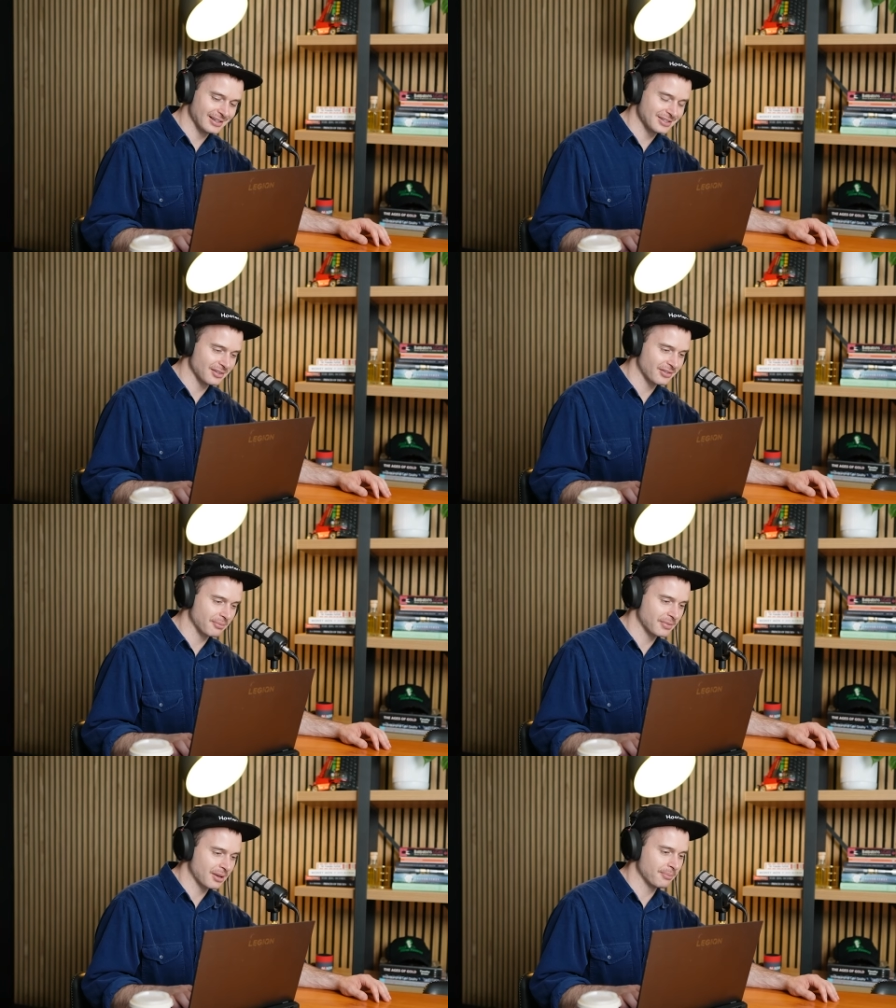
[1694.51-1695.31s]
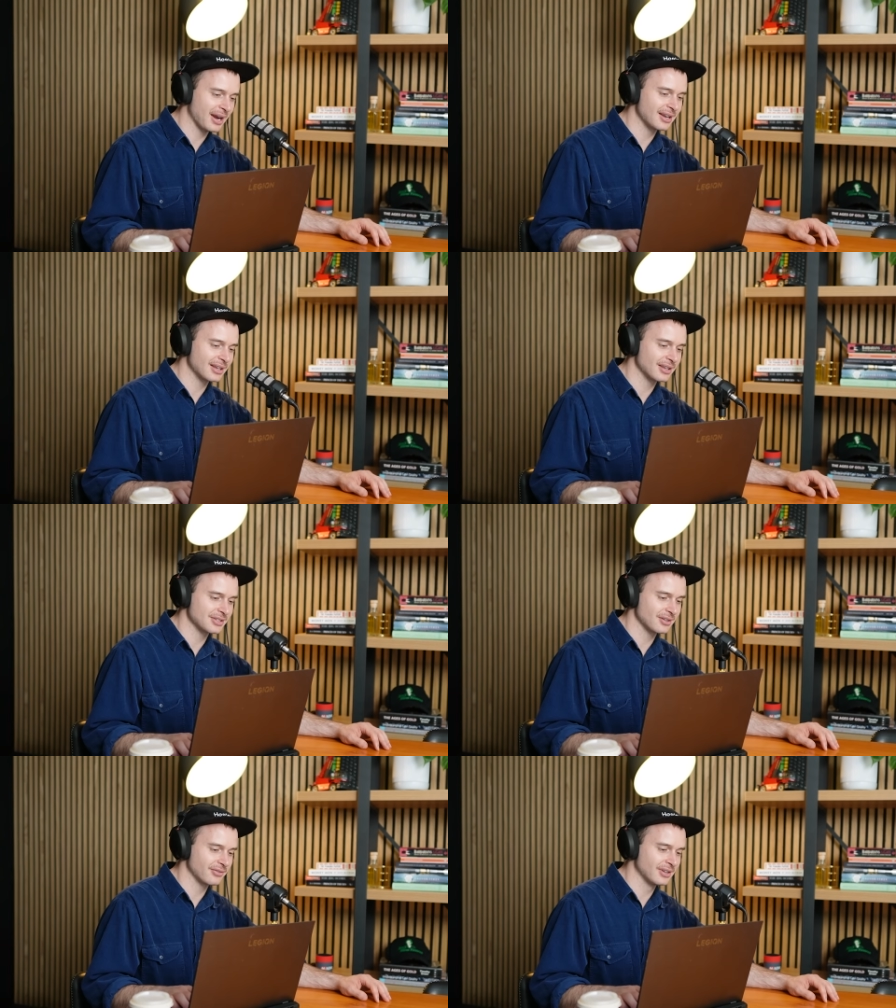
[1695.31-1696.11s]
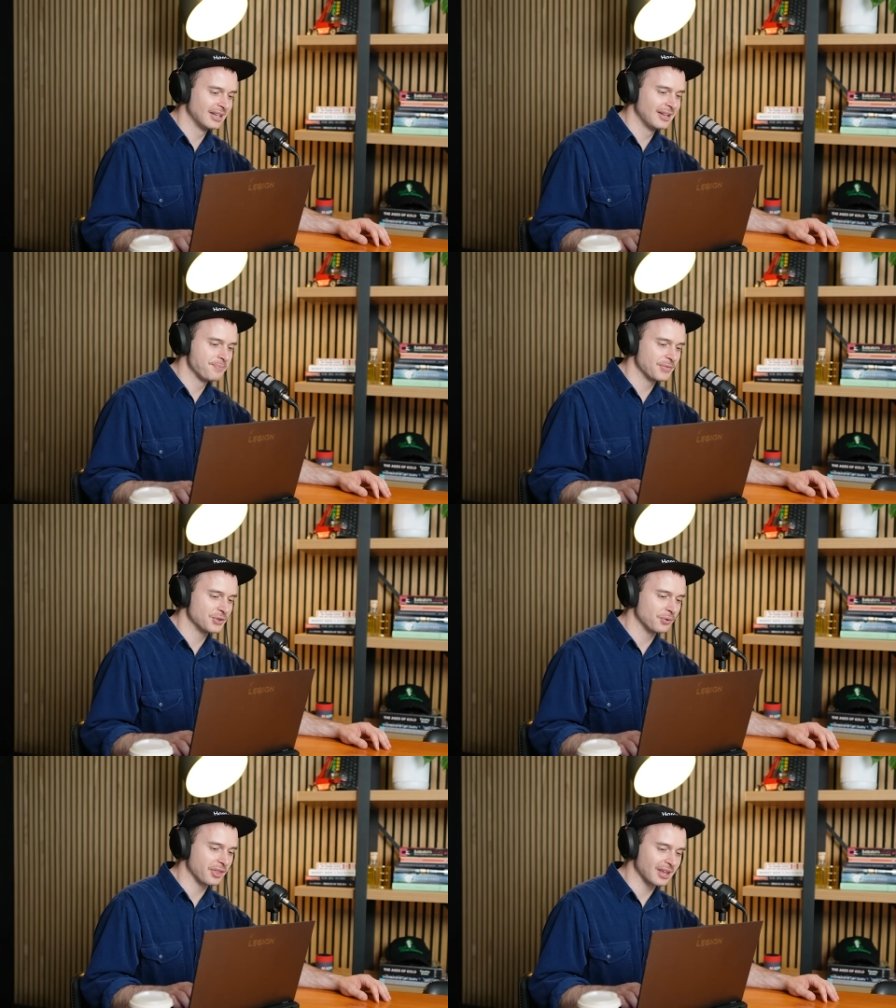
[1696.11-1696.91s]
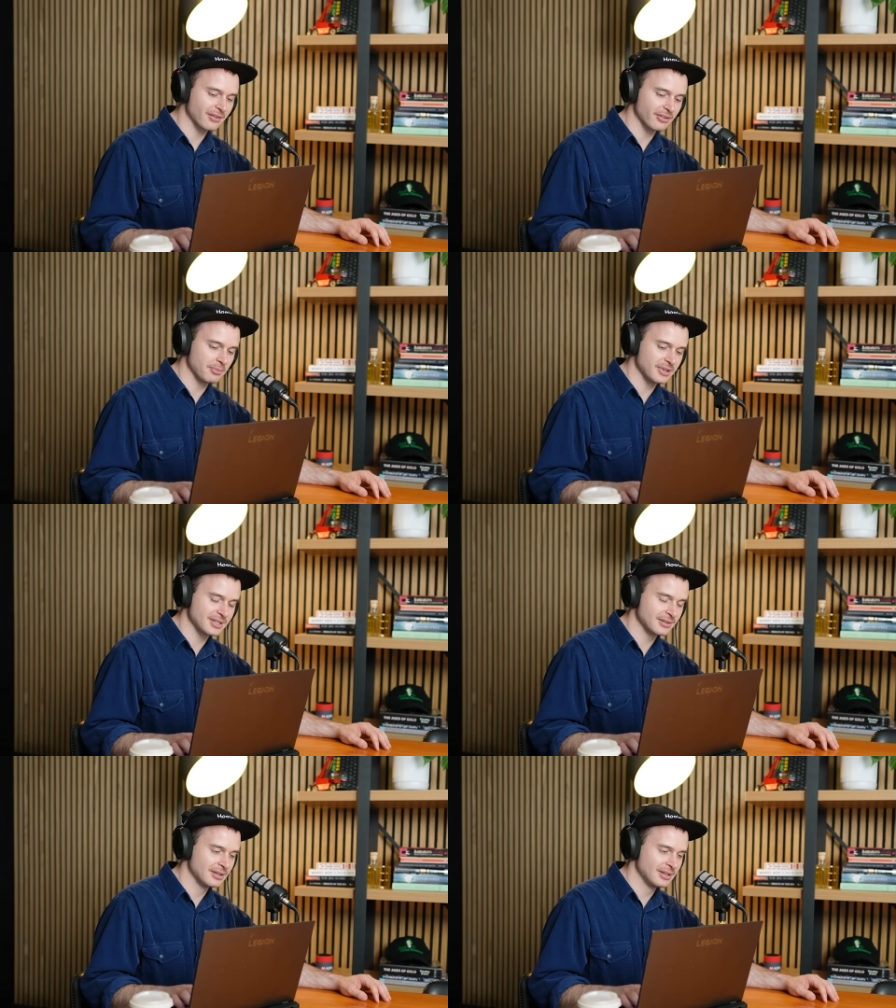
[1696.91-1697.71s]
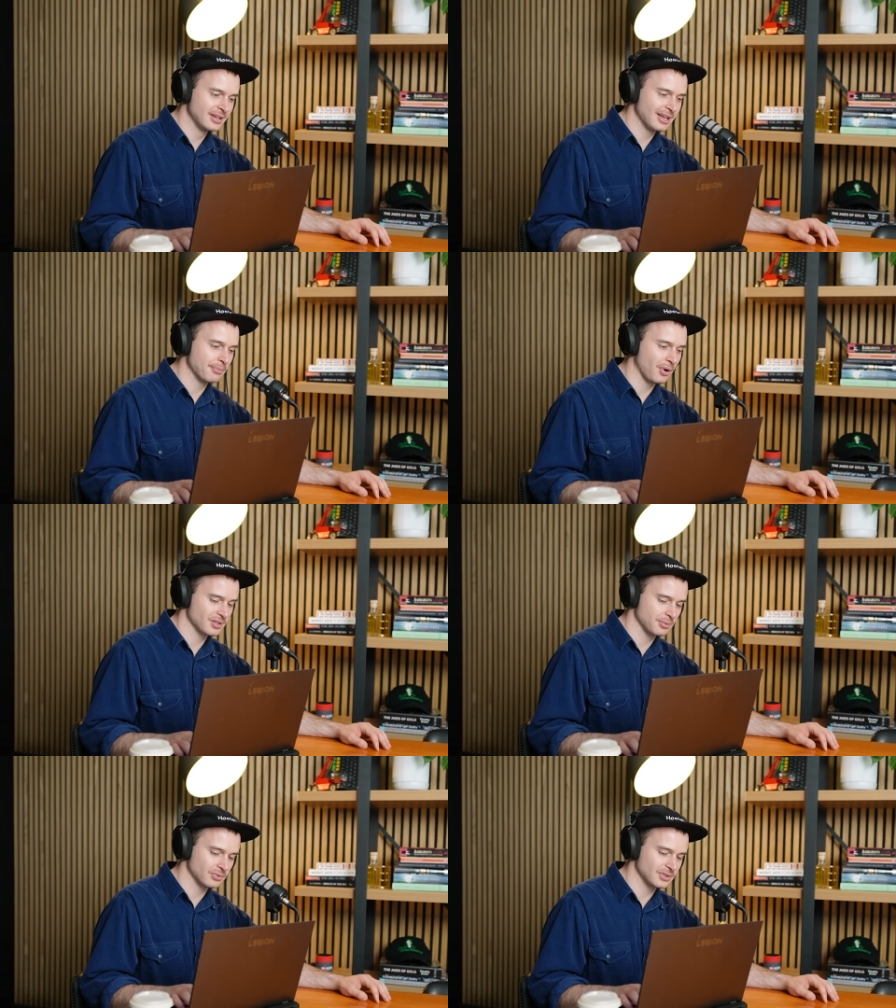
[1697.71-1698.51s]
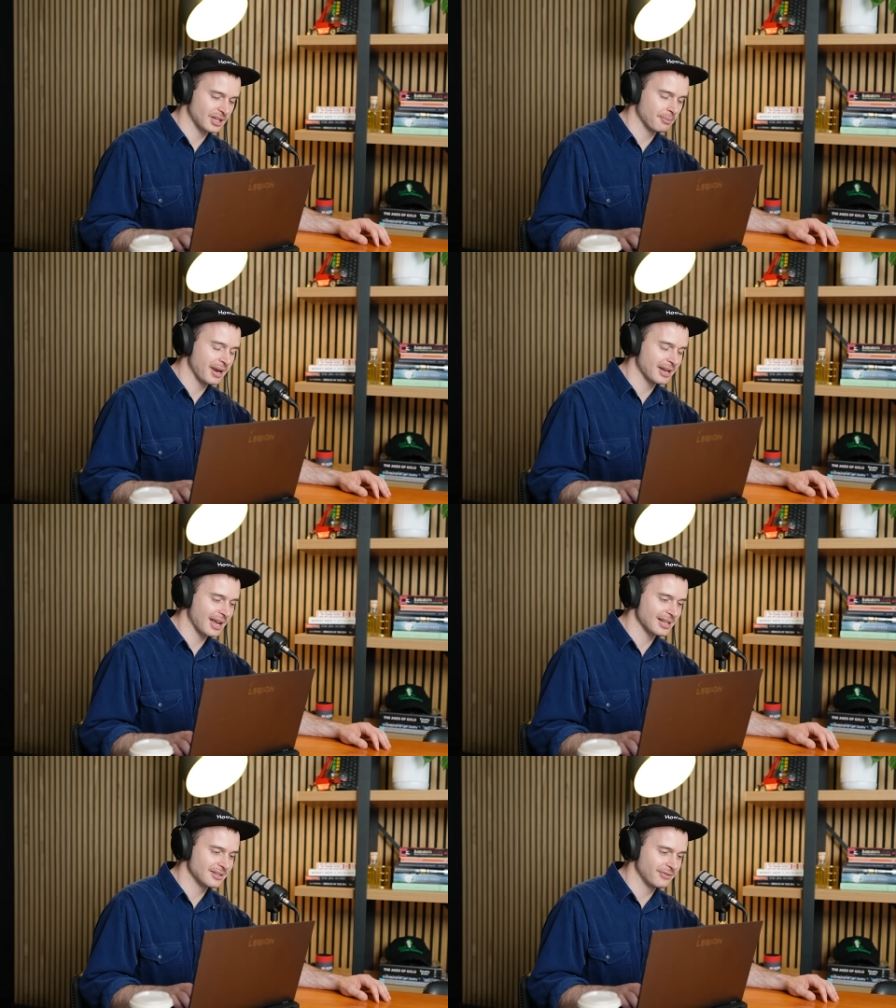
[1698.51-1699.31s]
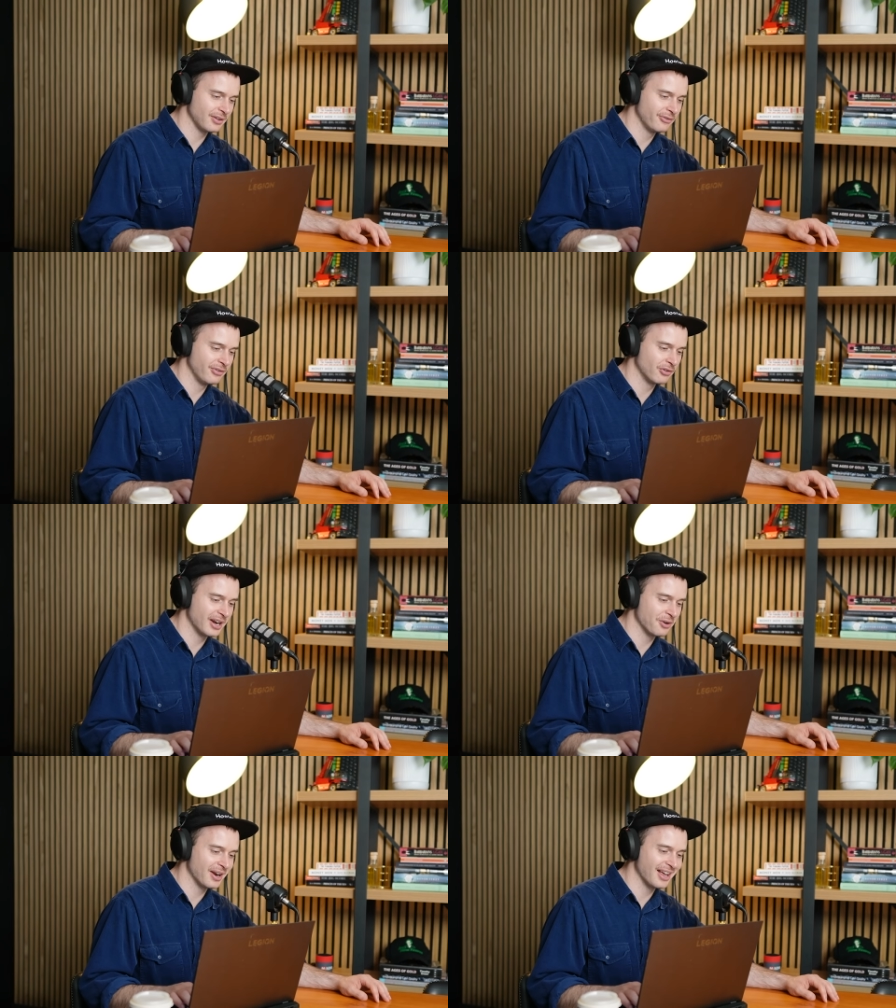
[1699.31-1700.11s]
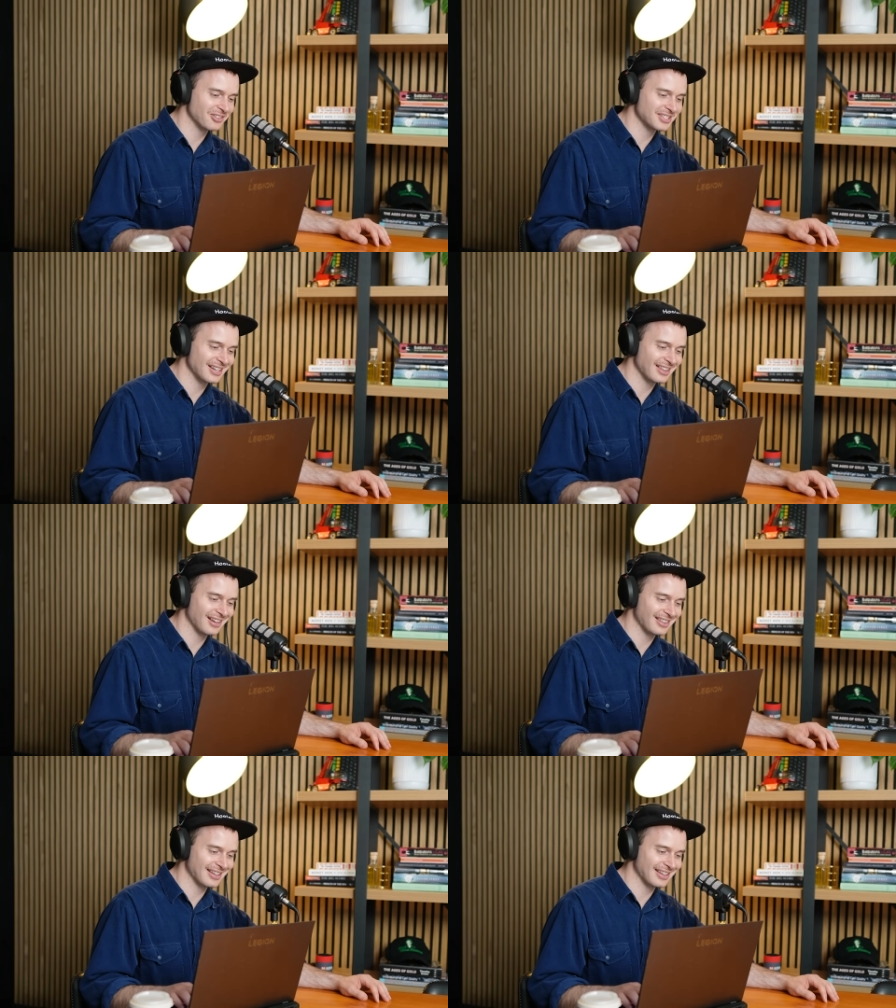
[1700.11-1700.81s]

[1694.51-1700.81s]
sort of competing, you do think of them as impossible to compete against for anyone else. And I